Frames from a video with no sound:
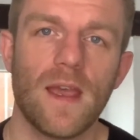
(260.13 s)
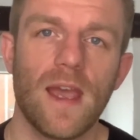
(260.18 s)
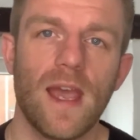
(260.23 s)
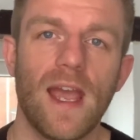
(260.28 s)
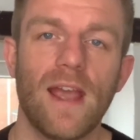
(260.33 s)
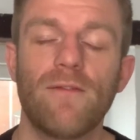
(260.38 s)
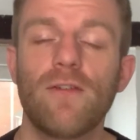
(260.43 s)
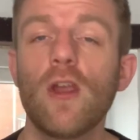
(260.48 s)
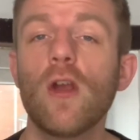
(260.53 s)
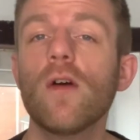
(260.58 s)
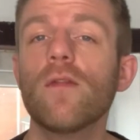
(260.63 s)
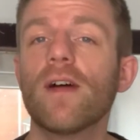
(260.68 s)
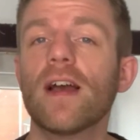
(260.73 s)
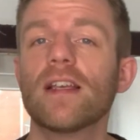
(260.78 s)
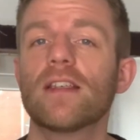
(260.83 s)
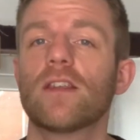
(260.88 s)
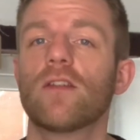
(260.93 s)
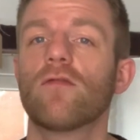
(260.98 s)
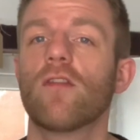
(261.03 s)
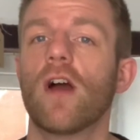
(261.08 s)
If you have
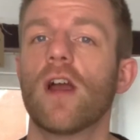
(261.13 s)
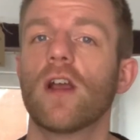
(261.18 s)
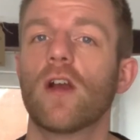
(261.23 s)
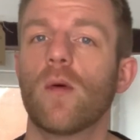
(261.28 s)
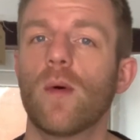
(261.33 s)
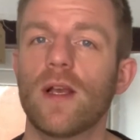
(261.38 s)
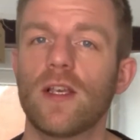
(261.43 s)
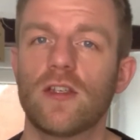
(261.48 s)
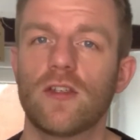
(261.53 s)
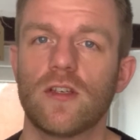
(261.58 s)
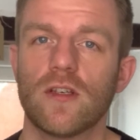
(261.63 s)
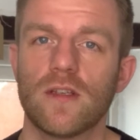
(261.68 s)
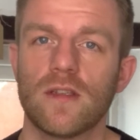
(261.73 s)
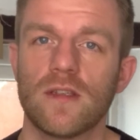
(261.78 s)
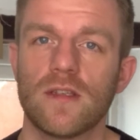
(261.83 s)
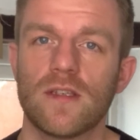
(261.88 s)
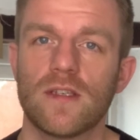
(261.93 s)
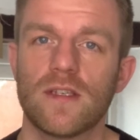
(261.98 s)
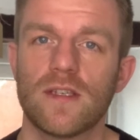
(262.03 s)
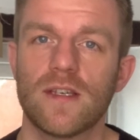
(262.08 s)
asked the right
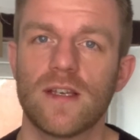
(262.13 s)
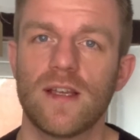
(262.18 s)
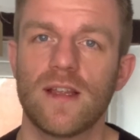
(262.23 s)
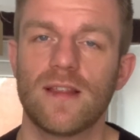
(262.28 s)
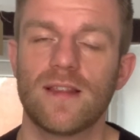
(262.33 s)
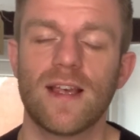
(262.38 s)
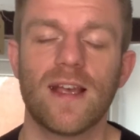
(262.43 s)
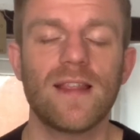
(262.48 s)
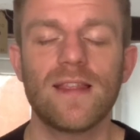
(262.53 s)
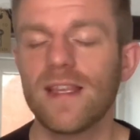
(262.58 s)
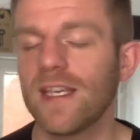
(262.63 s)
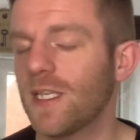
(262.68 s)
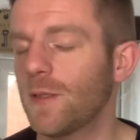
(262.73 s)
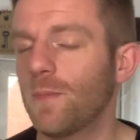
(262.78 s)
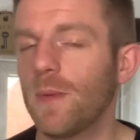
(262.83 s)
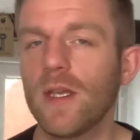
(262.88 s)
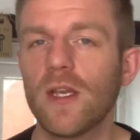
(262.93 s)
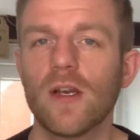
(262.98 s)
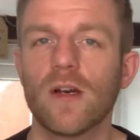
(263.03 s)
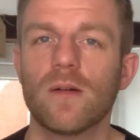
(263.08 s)
questions, then this
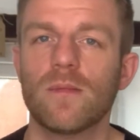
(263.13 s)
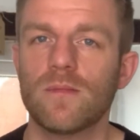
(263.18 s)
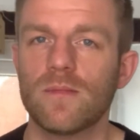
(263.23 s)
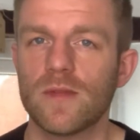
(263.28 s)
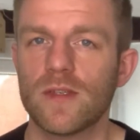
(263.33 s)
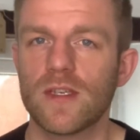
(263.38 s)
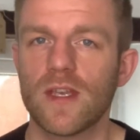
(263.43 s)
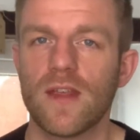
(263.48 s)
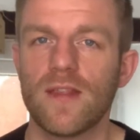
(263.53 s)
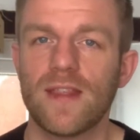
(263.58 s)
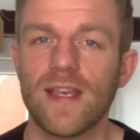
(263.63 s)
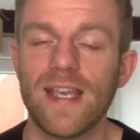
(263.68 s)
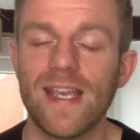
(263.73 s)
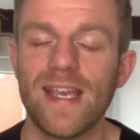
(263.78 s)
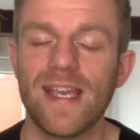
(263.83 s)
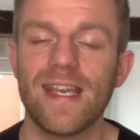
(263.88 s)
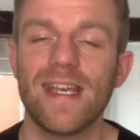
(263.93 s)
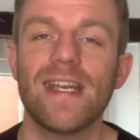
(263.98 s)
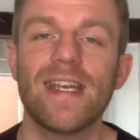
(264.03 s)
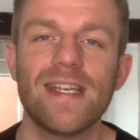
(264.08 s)
becomes the
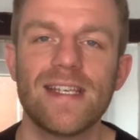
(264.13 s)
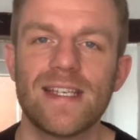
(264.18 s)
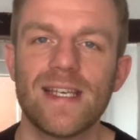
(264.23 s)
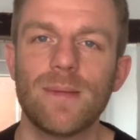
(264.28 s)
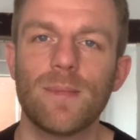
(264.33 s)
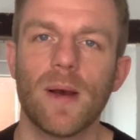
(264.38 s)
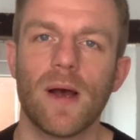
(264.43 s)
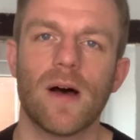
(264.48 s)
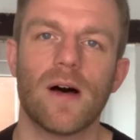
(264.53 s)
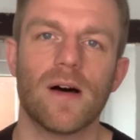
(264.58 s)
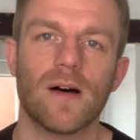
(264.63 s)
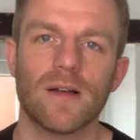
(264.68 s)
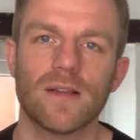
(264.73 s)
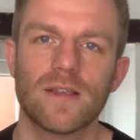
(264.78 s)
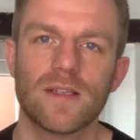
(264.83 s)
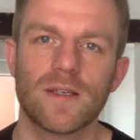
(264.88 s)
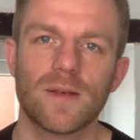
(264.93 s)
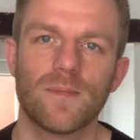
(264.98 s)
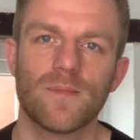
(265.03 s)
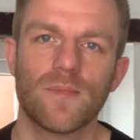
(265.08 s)
easy
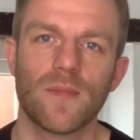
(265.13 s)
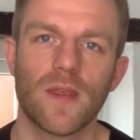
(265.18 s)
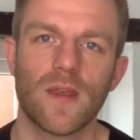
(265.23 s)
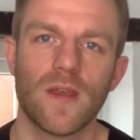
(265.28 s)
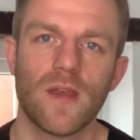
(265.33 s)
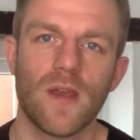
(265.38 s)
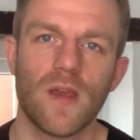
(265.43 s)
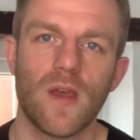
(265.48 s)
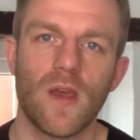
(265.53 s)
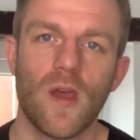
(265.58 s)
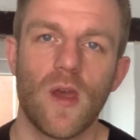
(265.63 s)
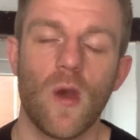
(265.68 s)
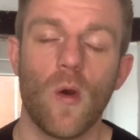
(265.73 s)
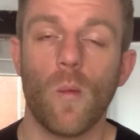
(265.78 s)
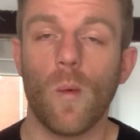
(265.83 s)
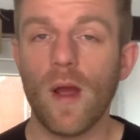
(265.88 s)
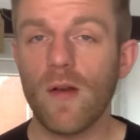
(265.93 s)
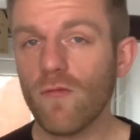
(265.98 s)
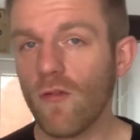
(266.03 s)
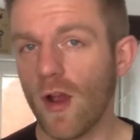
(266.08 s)
part.
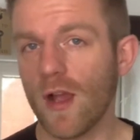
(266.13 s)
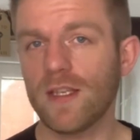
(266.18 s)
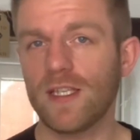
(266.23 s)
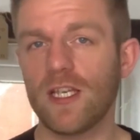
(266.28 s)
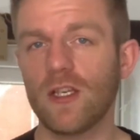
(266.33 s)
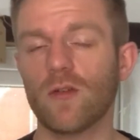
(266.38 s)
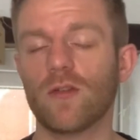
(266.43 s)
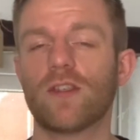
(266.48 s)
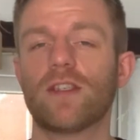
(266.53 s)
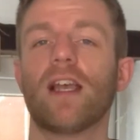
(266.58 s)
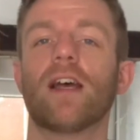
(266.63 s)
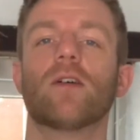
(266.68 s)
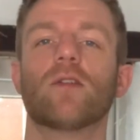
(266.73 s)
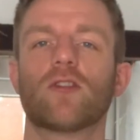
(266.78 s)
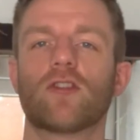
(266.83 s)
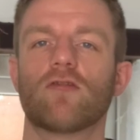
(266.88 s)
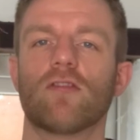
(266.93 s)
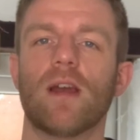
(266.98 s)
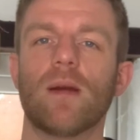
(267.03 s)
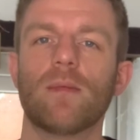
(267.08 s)
When writing your sales
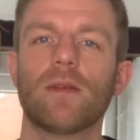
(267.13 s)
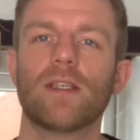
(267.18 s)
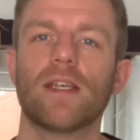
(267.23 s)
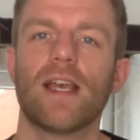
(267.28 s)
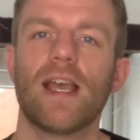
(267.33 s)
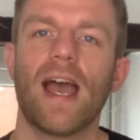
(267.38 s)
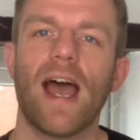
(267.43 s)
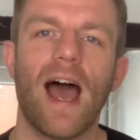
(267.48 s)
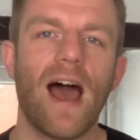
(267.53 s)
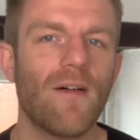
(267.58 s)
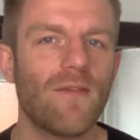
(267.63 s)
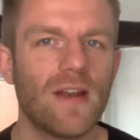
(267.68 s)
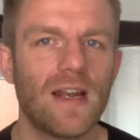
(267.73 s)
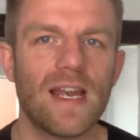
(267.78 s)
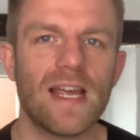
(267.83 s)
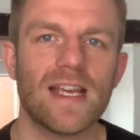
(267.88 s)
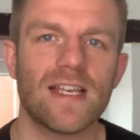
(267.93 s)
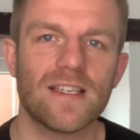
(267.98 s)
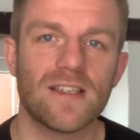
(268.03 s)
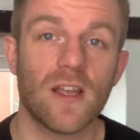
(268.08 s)
script, have a
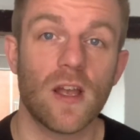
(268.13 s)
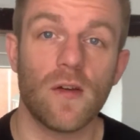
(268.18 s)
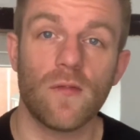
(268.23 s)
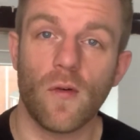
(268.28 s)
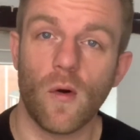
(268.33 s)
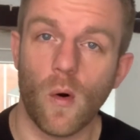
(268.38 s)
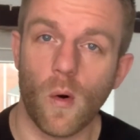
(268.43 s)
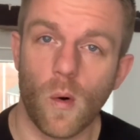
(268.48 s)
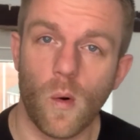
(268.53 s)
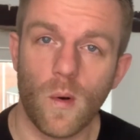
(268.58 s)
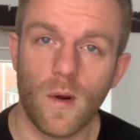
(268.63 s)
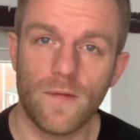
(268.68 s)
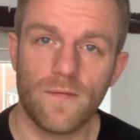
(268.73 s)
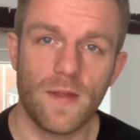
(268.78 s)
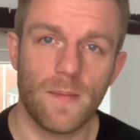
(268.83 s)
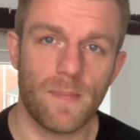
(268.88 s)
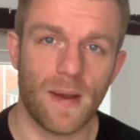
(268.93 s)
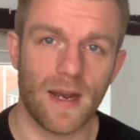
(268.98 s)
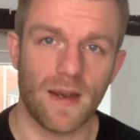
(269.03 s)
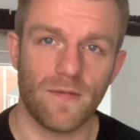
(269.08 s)
list of all of
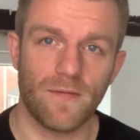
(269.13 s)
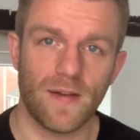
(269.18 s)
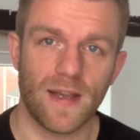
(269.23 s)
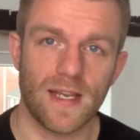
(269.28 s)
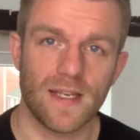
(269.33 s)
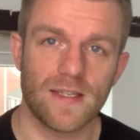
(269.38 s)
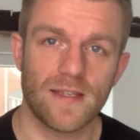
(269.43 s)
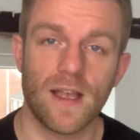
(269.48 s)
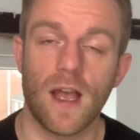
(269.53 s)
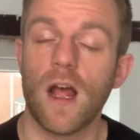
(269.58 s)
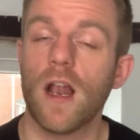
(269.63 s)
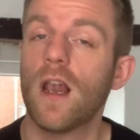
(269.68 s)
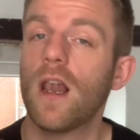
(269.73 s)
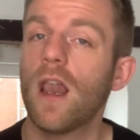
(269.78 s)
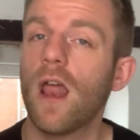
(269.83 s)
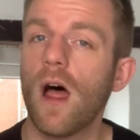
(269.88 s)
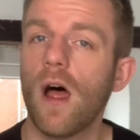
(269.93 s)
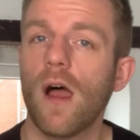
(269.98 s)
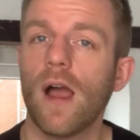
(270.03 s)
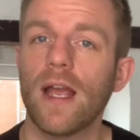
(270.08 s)
the benefits that
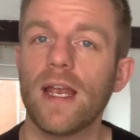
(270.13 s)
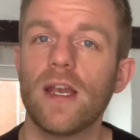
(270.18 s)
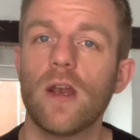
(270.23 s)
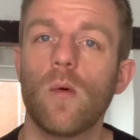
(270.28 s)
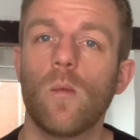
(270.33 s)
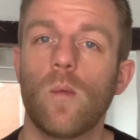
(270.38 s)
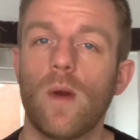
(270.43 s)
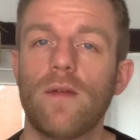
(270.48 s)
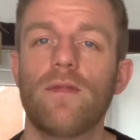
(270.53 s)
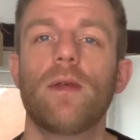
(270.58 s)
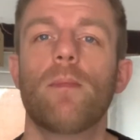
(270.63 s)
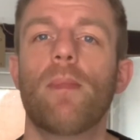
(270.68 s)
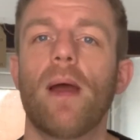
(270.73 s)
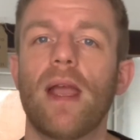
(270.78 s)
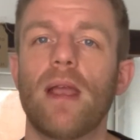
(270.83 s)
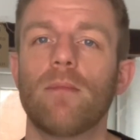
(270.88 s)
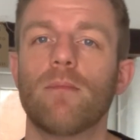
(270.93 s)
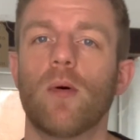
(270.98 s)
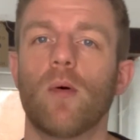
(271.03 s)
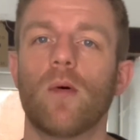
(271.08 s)
align with the
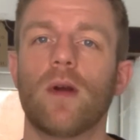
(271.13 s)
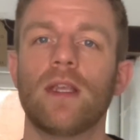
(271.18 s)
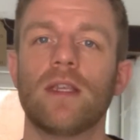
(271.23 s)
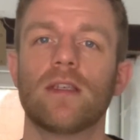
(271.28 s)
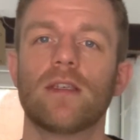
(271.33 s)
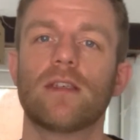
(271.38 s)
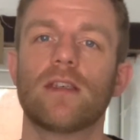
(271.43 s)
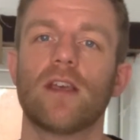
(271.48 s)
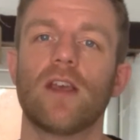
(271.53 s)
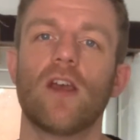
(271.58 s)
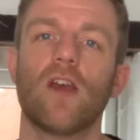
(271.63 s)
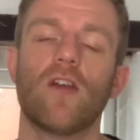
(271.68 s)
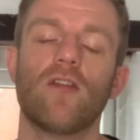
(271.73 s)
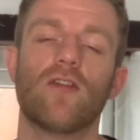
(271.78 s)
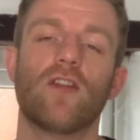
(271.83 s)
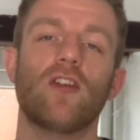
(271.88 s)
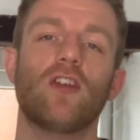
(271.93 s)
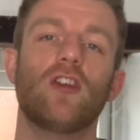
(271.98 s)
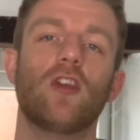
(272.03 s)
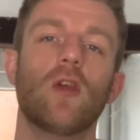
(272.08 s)
pain points
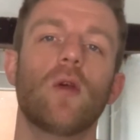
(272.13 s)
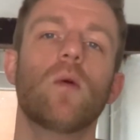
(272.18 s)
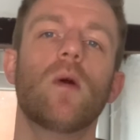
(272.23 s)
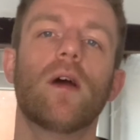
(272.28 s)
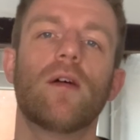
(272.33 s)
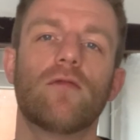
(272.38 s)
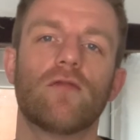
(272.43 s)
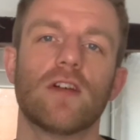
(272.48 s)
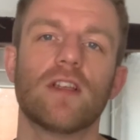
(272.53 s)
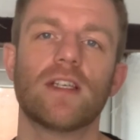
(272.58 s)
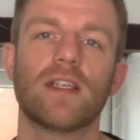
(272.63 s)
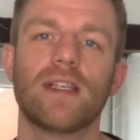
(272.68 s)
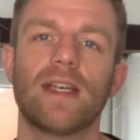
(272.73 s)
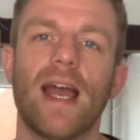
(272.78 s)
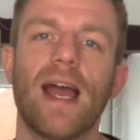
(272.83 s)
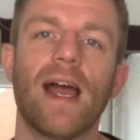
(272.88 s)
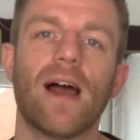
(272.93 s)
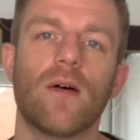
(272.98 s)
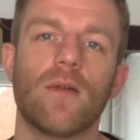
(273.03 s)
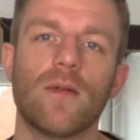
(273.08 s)
that you have written
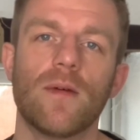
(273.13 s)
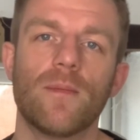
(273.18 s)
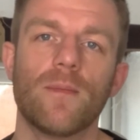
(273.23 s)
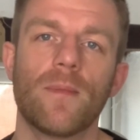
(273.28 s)
down.